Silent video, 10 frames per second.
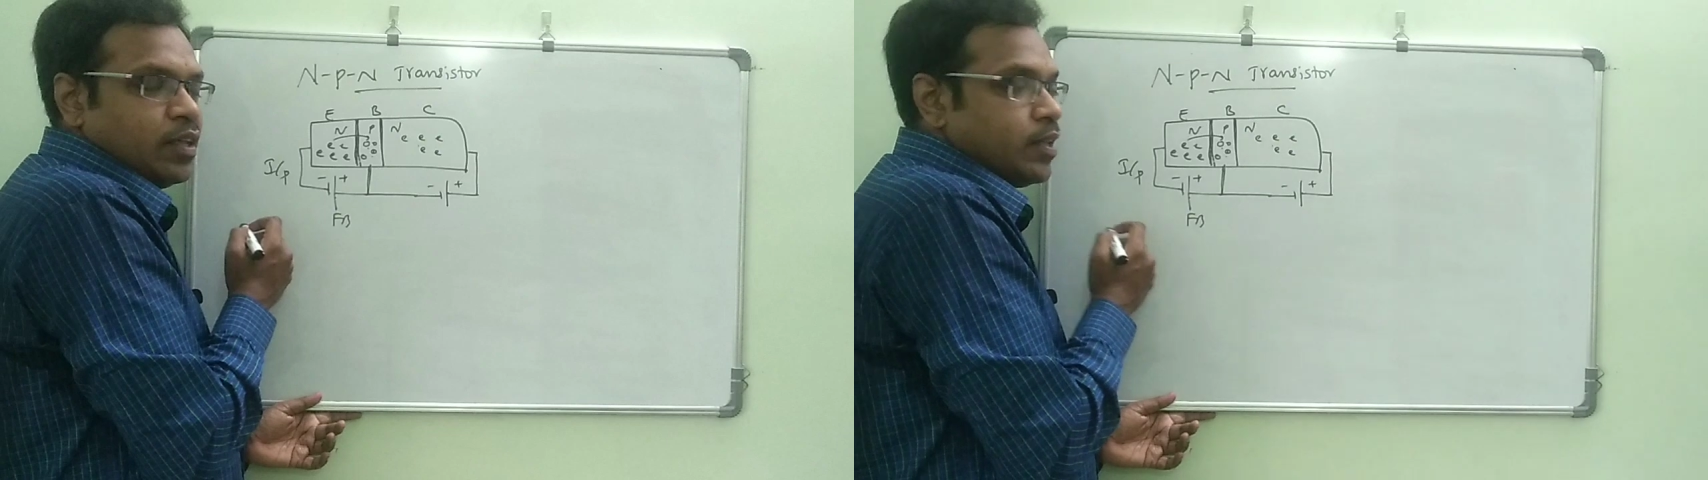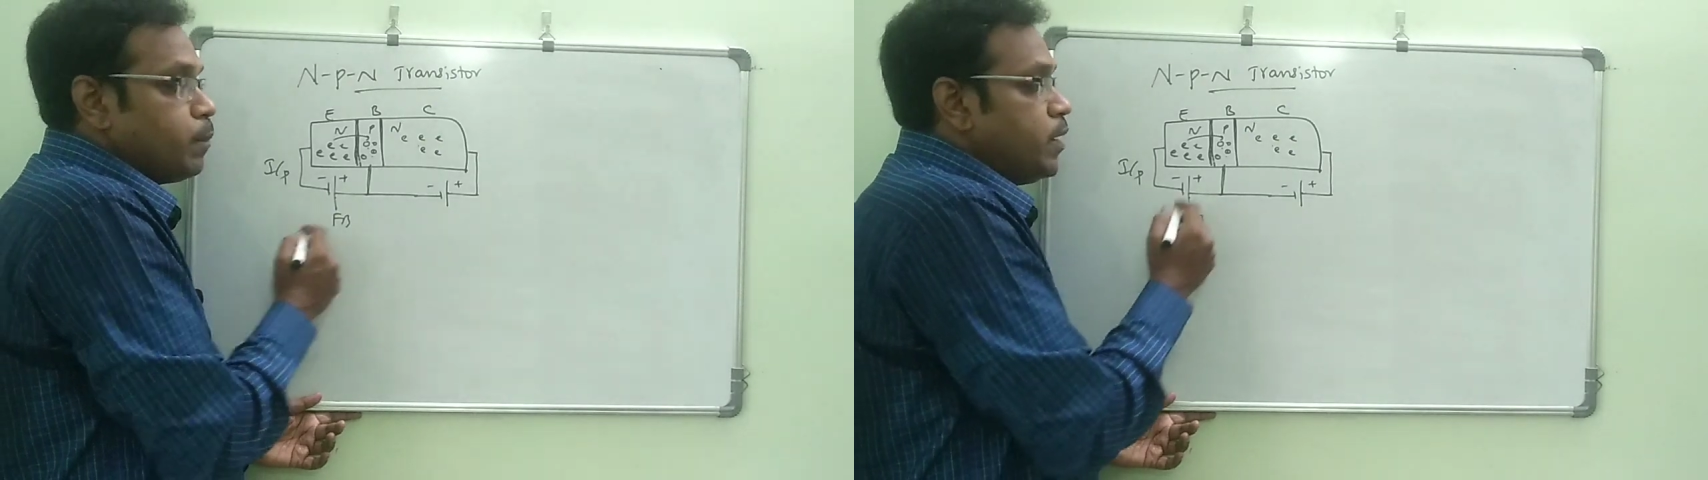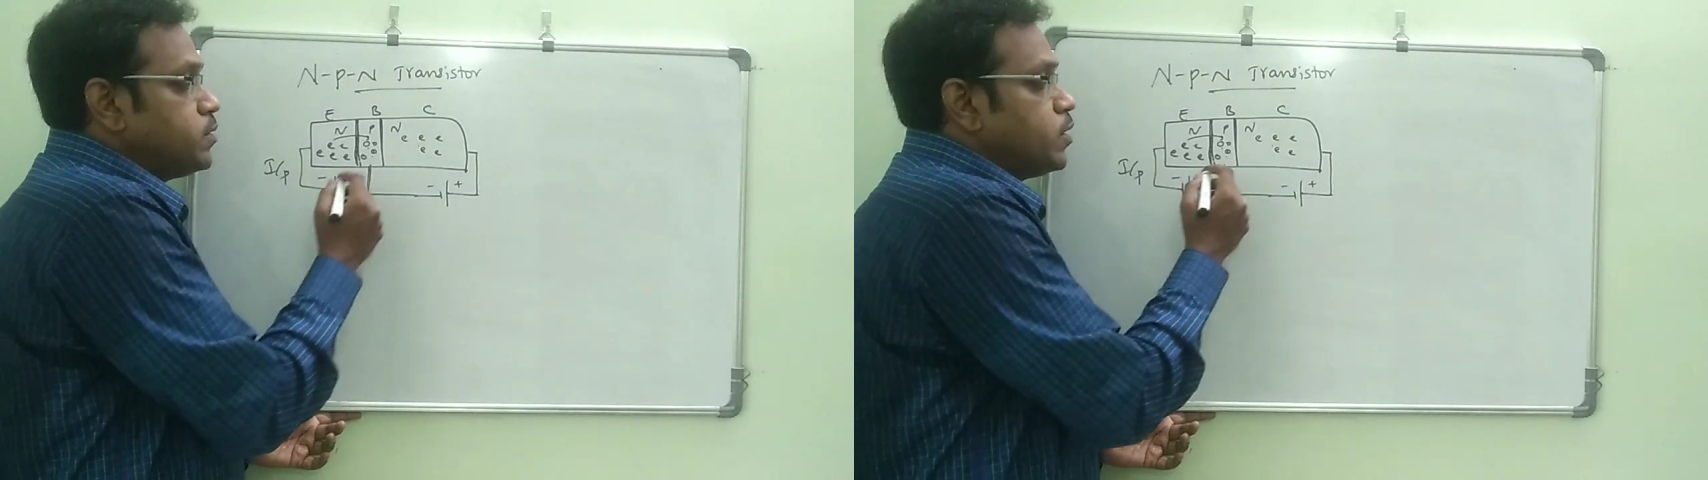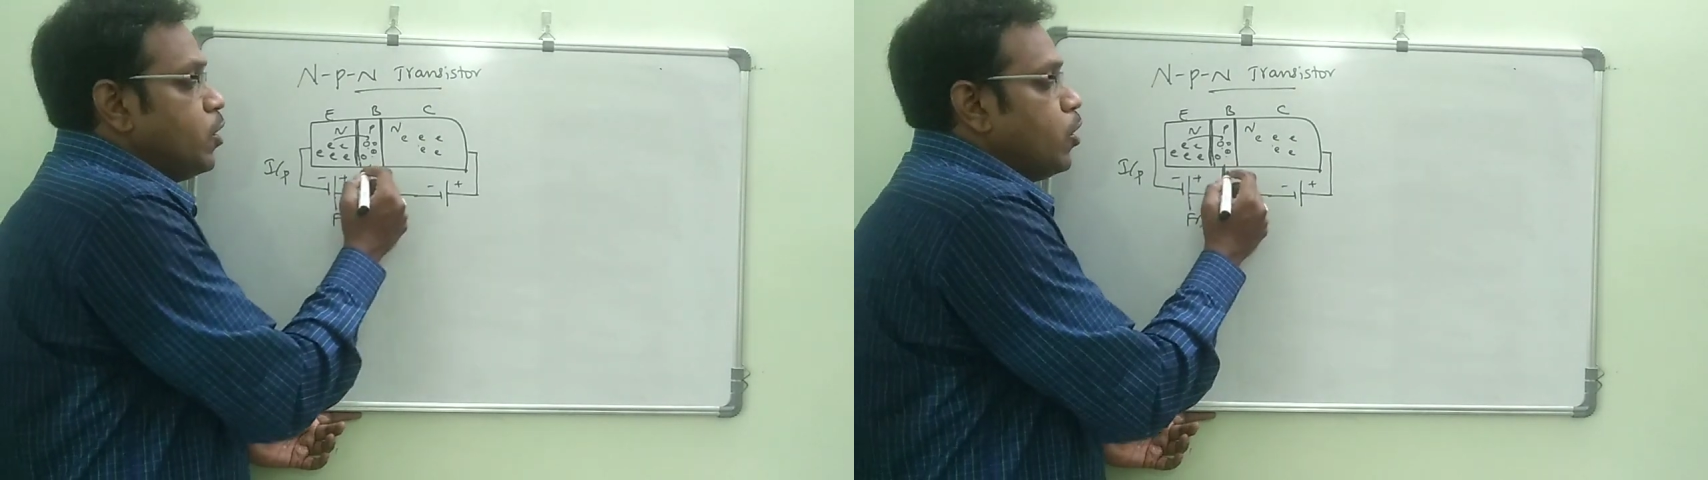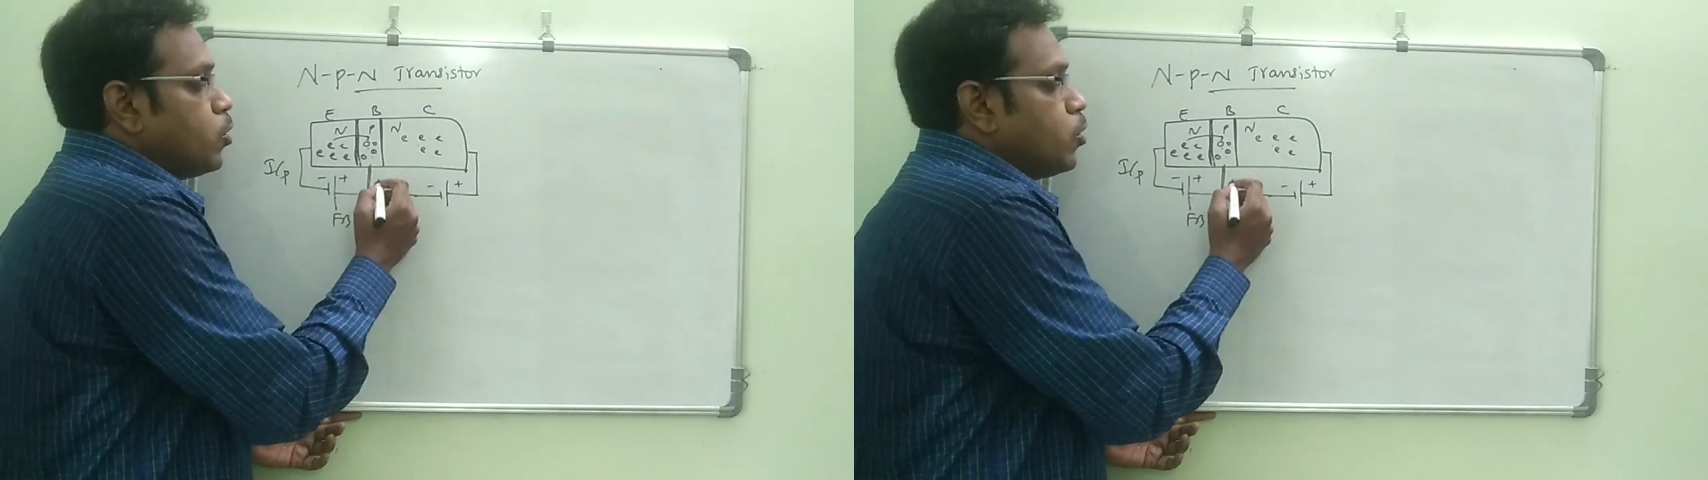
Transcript: Okay, that means